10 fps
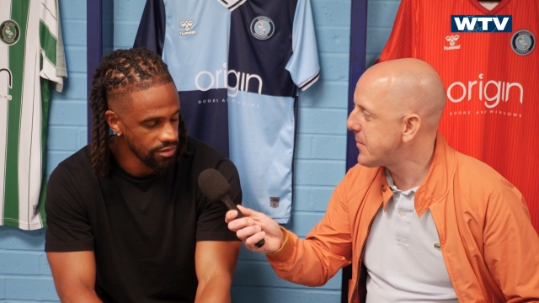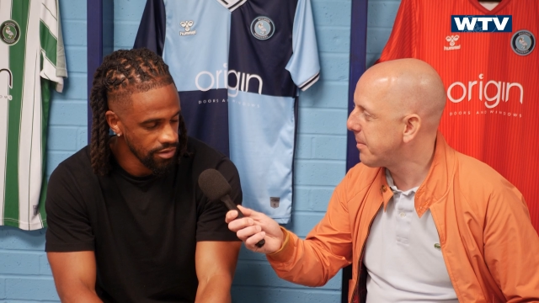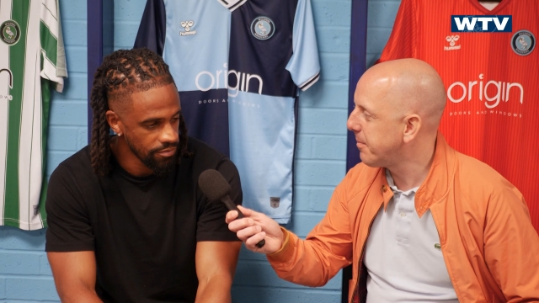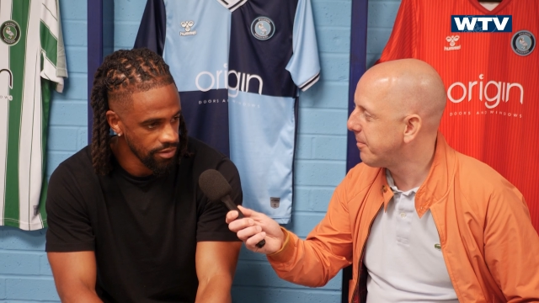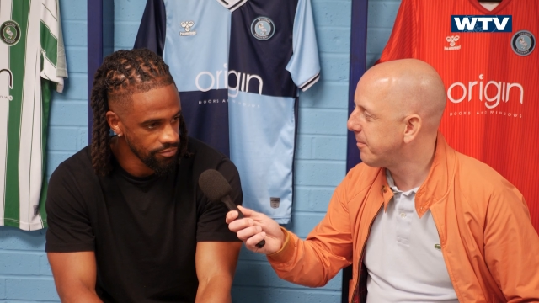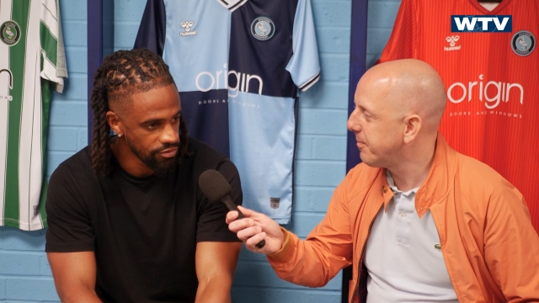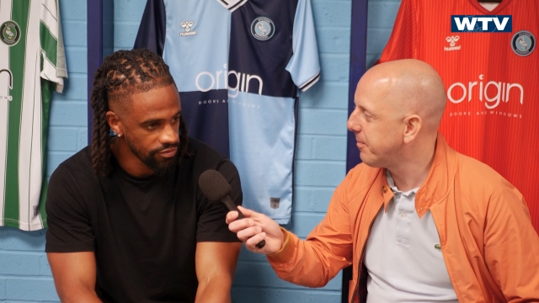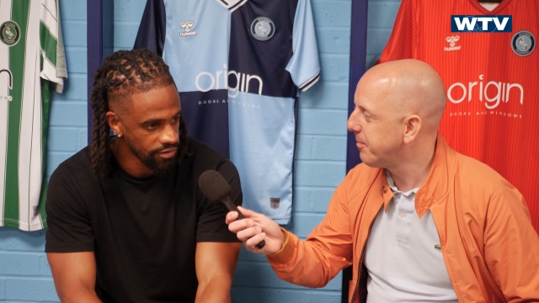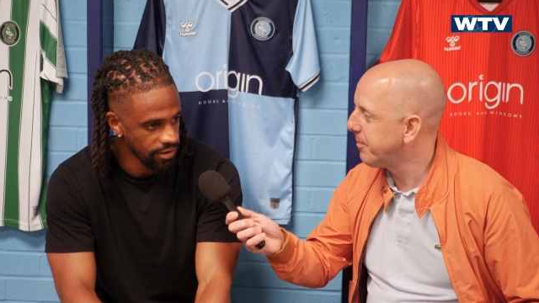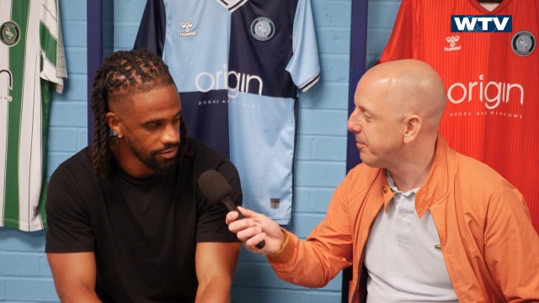Speaker 1: um, I'm
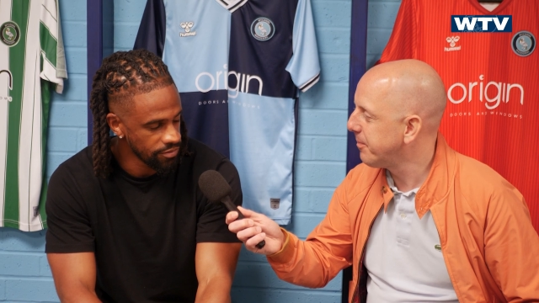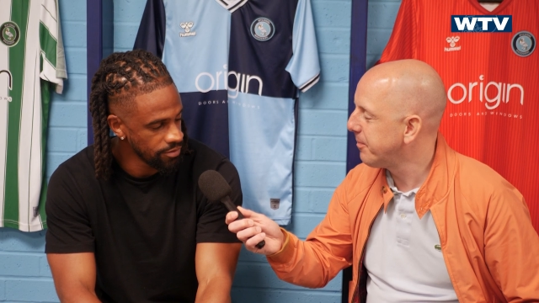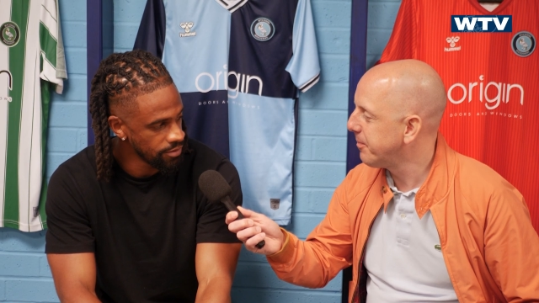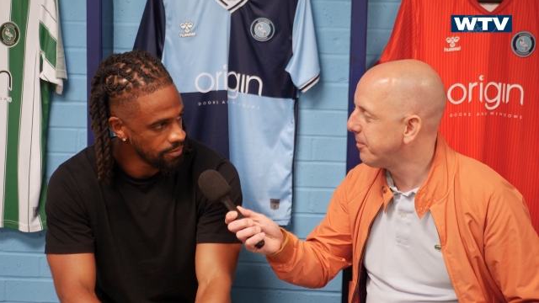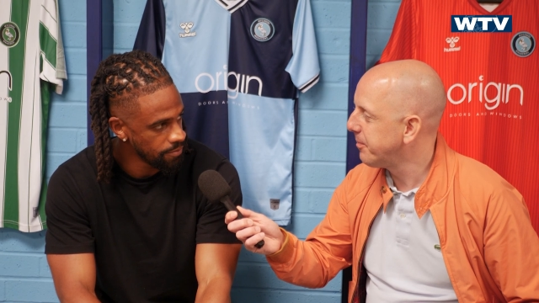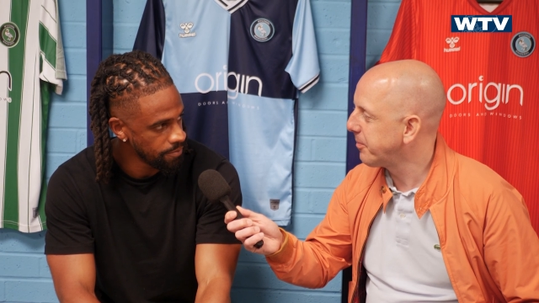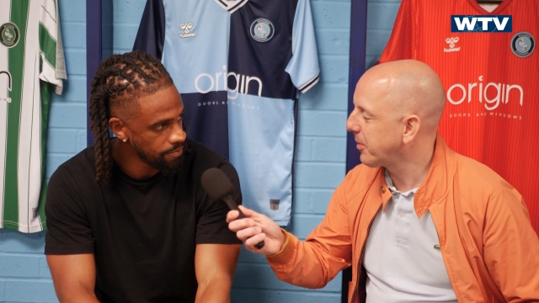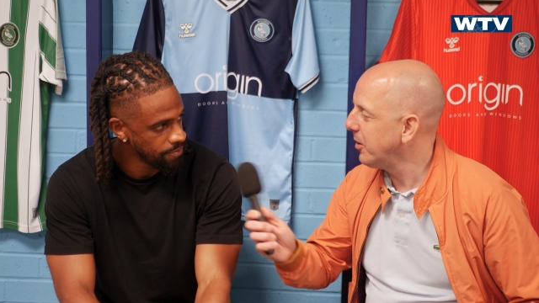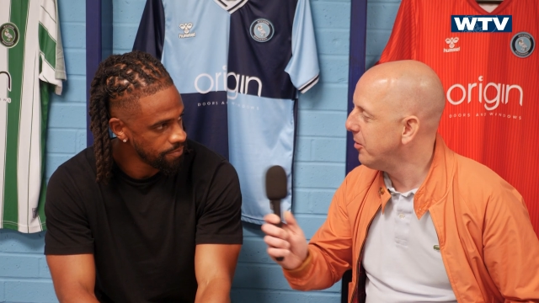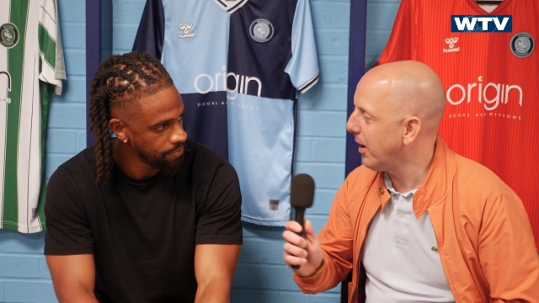just happy to be here.
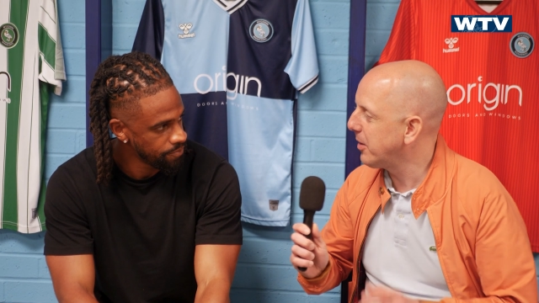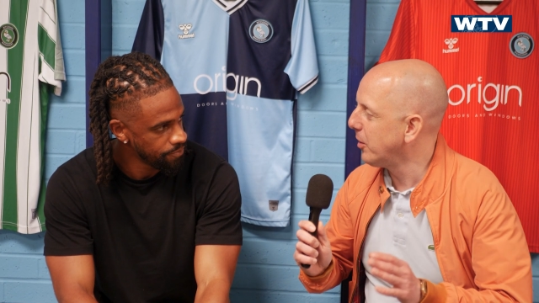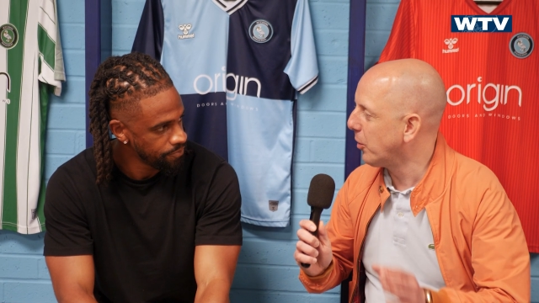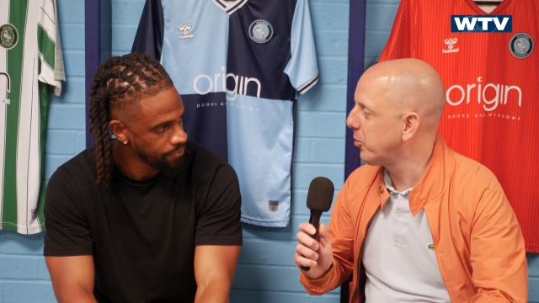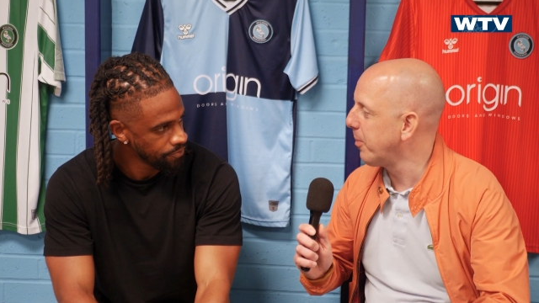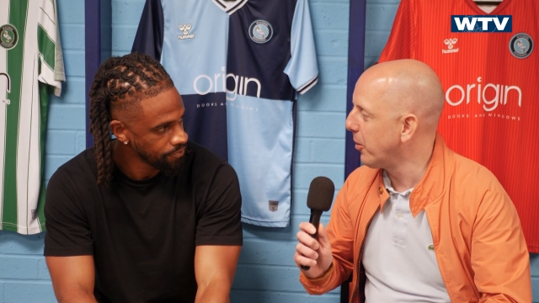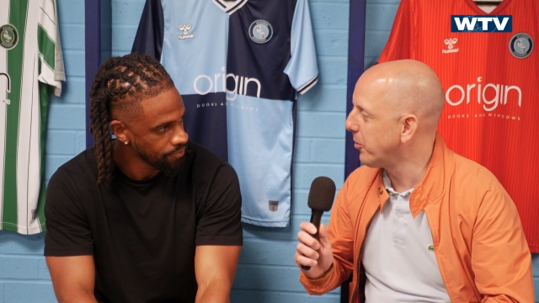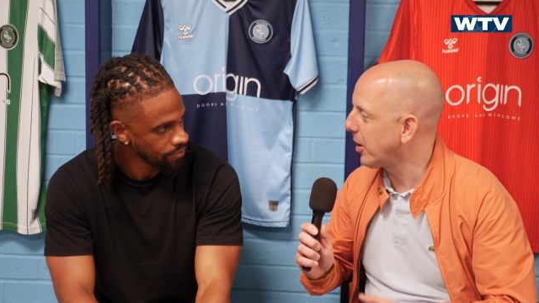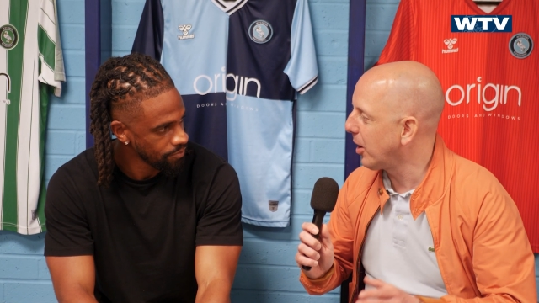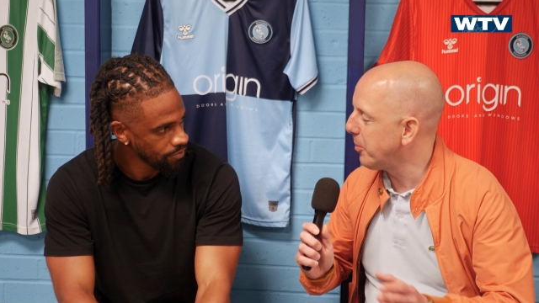
Speaker 2: You've had long spells
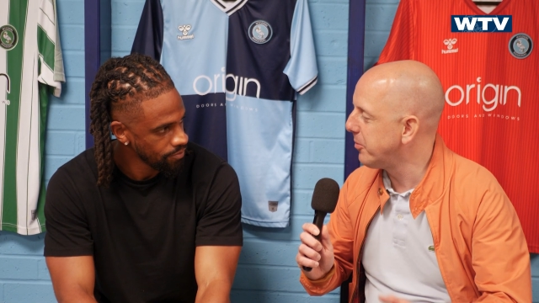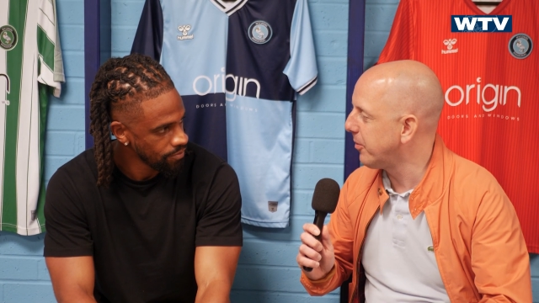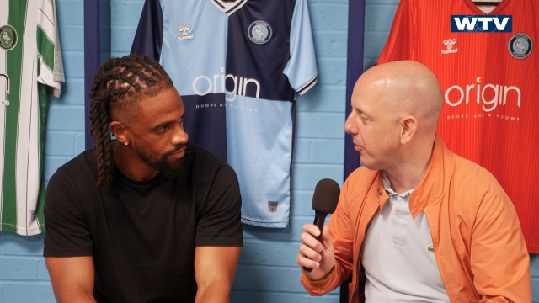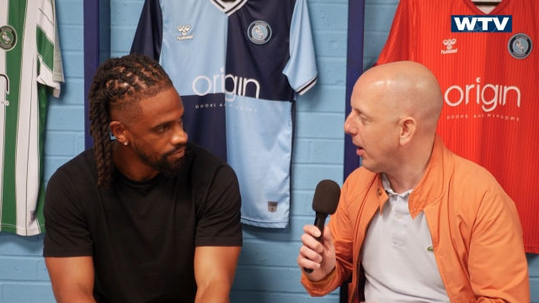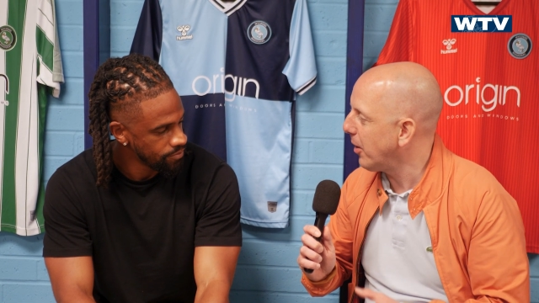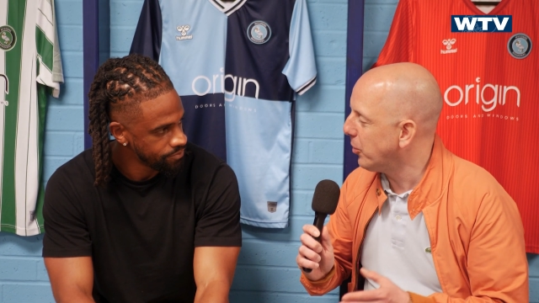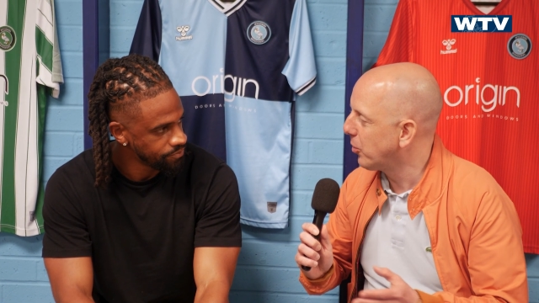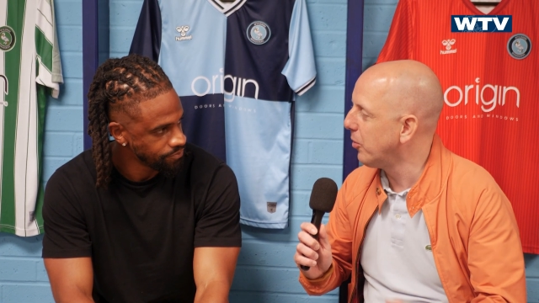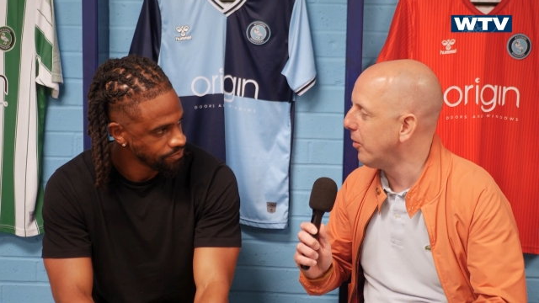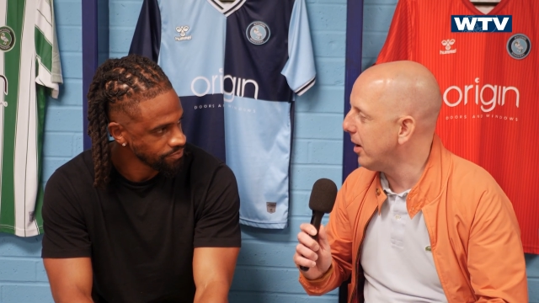at clubs throughout your
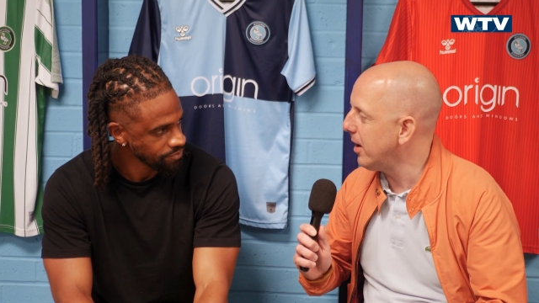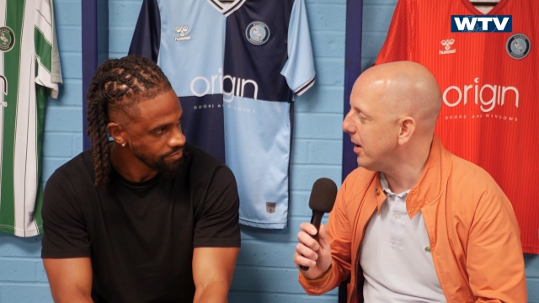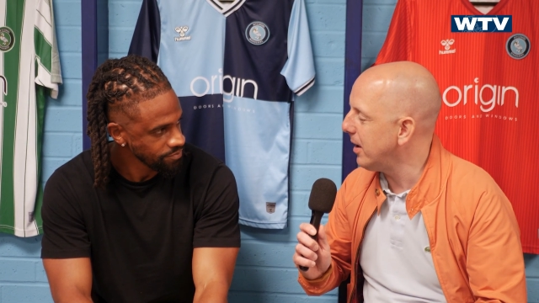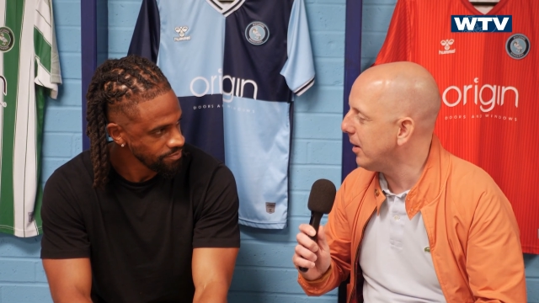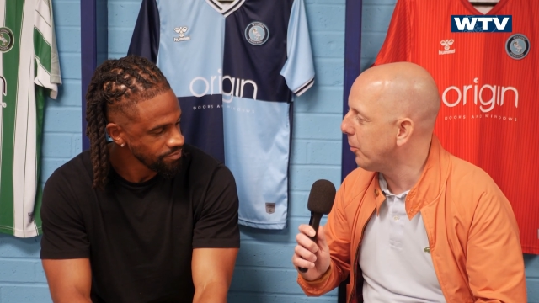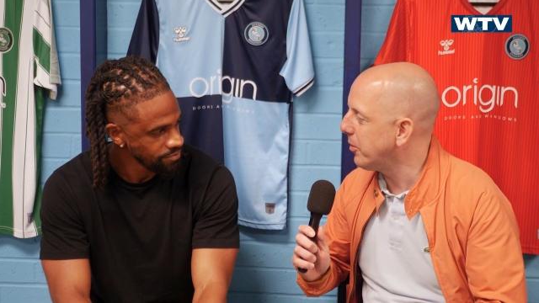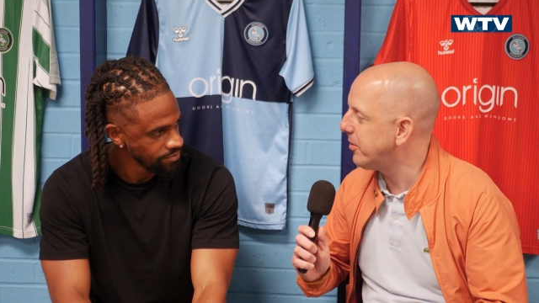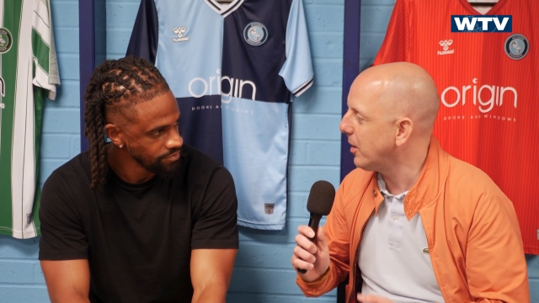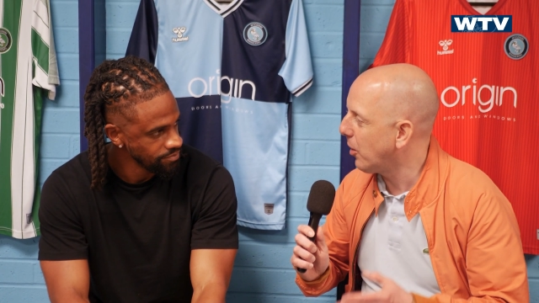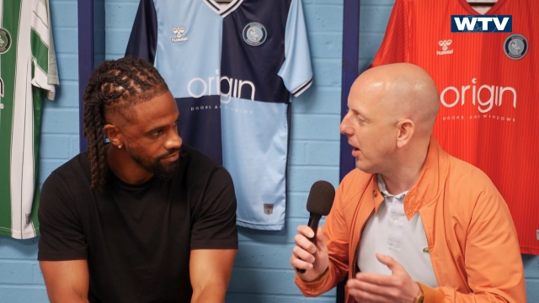career. What's
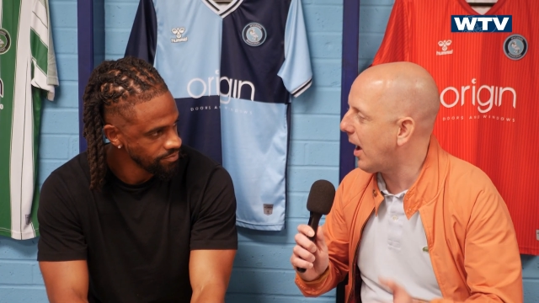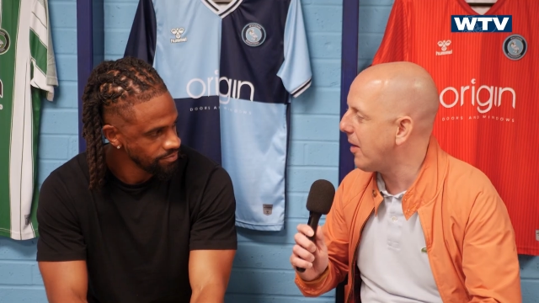it like